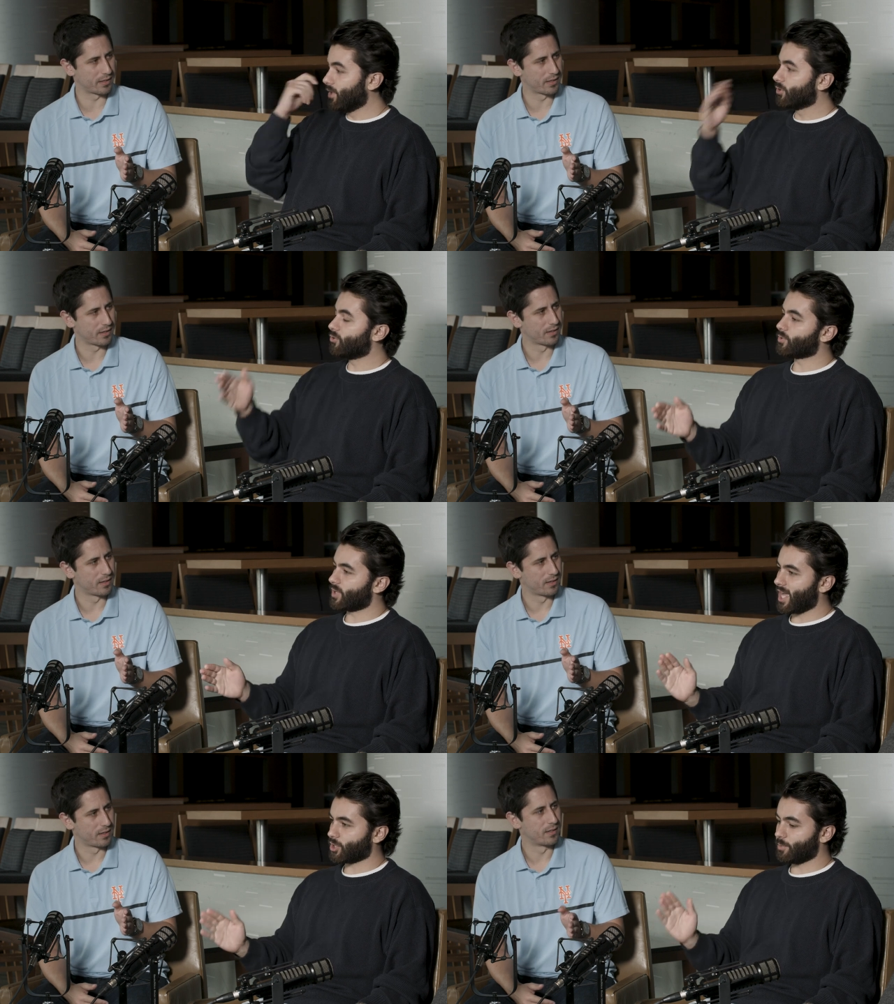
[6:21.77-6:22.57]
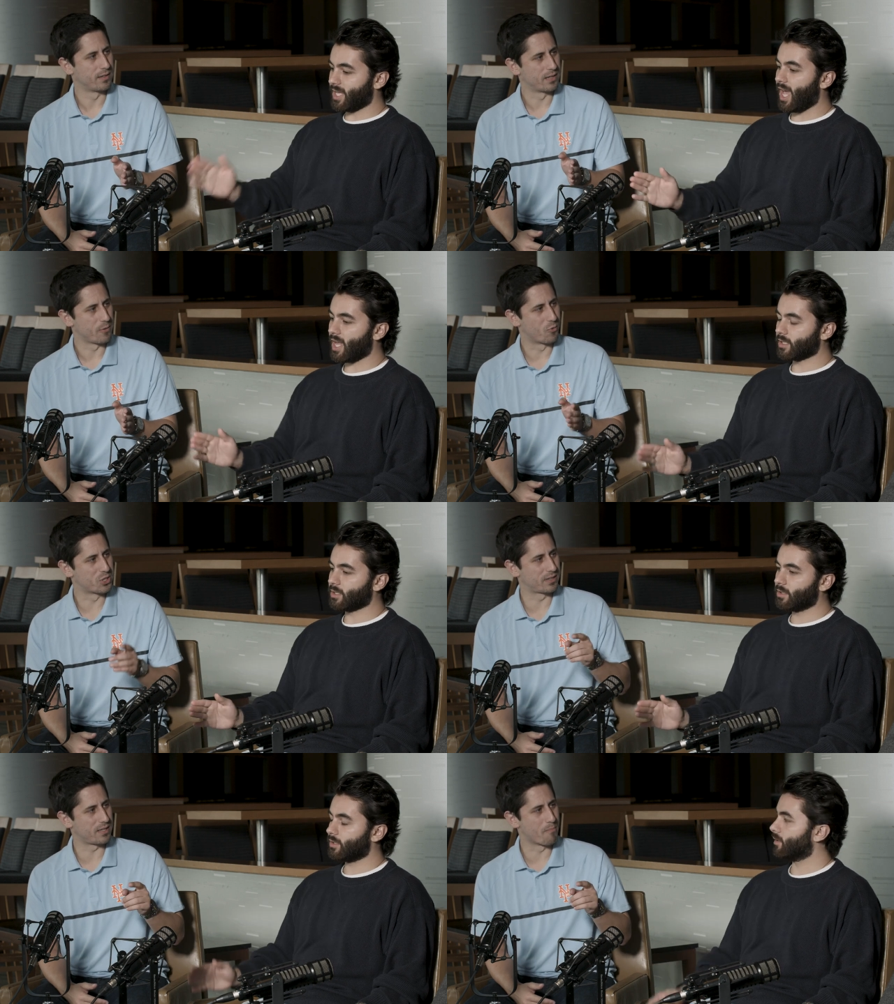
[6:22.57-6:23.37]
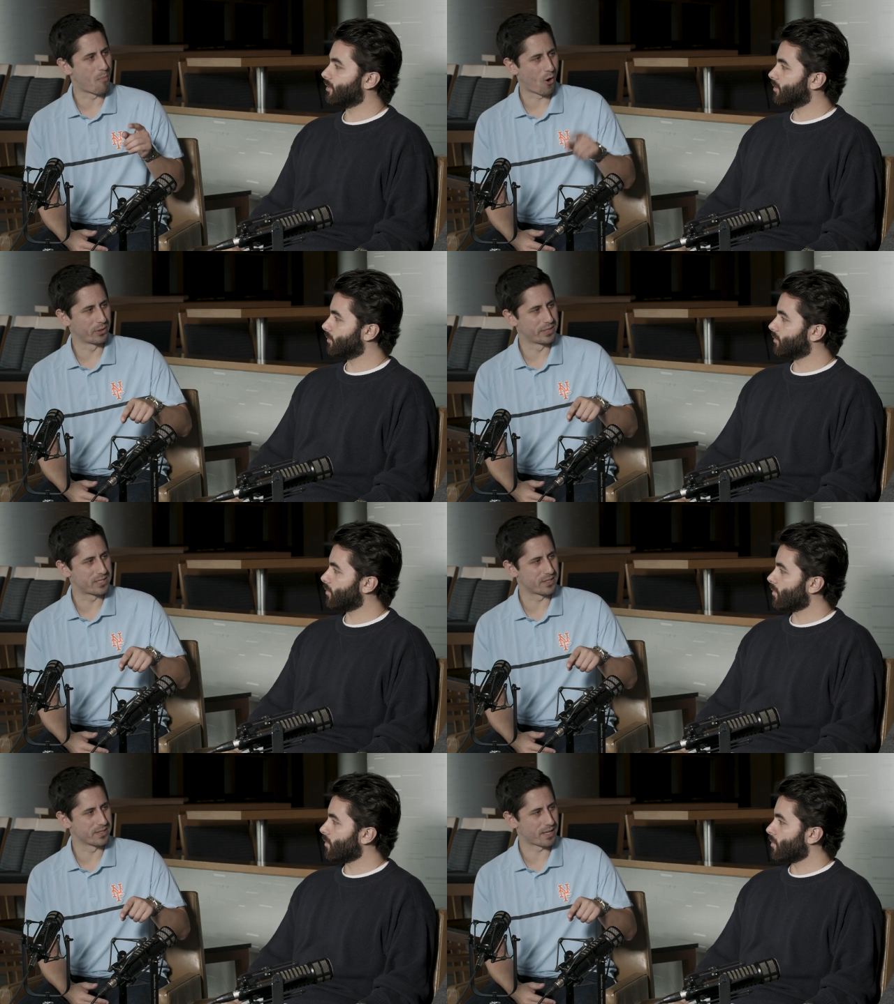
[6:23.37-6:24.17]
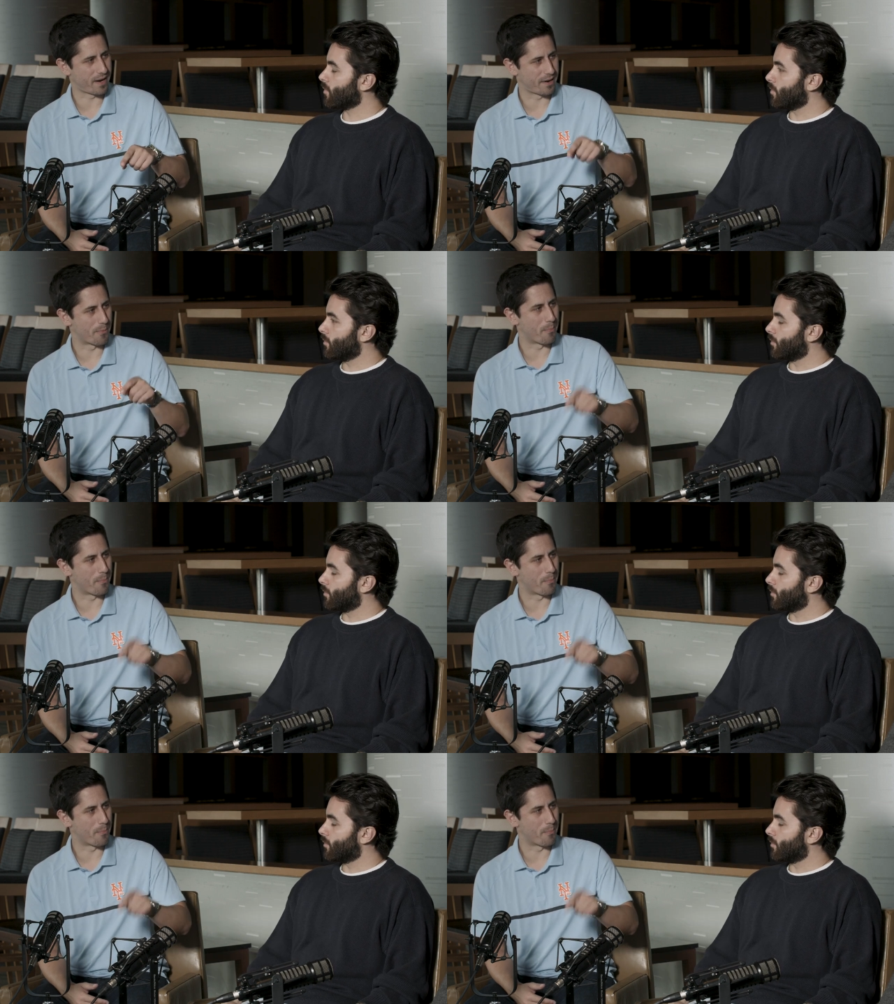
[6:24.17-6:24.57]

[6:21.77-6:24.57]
Speaker 1: Middle of June is when it actually began. Was it the Marlins series that ended on